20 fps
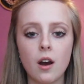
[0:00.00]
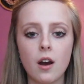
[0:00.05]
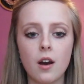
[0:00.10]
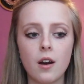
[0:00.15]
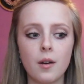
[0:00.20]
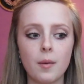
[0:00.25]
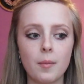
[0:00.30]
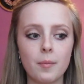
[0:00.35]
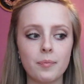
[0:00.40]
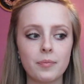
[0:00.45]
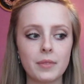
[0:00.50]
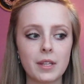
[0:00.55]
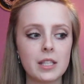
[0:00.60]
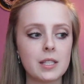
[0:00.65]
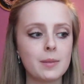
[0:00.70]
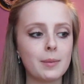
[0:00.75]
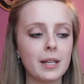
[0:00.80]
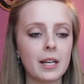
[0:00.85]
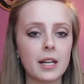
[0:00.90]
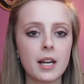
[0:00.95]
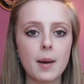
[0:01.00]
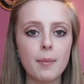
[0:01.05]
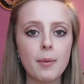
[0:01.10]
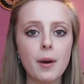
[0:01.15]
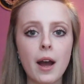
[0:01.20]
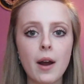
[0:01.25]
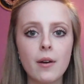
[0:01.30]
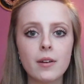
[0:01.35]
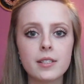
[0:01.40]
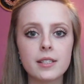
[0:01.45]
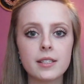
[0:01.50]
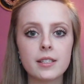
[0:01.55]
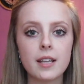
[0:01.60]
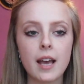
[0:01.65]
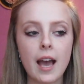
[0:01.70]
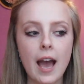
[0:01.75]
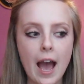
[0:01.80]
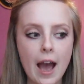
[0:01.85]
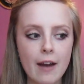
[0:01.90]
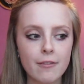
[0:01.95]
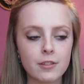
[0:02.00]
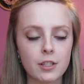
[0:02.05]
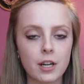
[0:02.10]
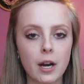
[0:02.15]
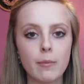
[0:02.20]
Um, it's been a couple hours after.